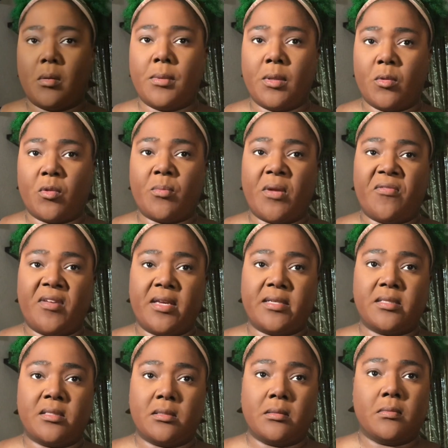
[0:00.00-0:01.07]
I mean with my
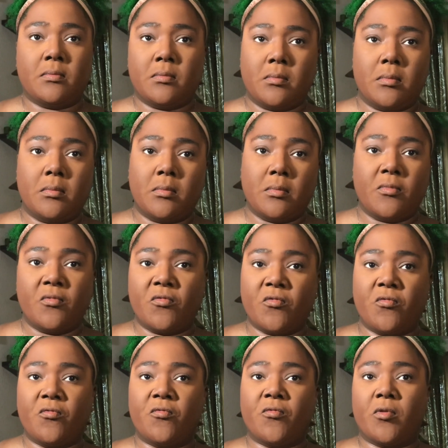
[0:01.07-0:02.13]
face.
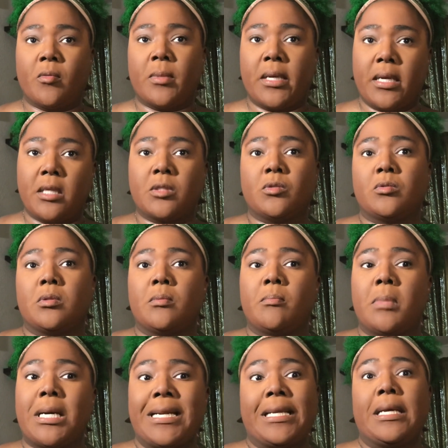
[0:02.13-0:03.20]
For my actual
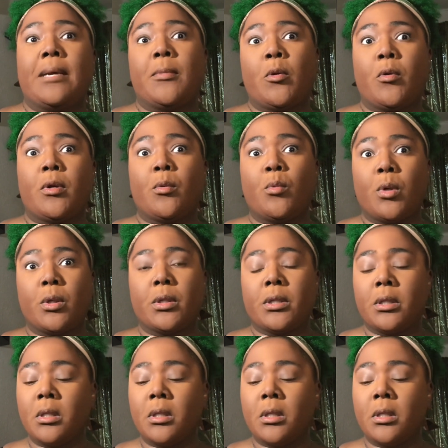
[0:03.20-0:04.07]
body, I'm going to work.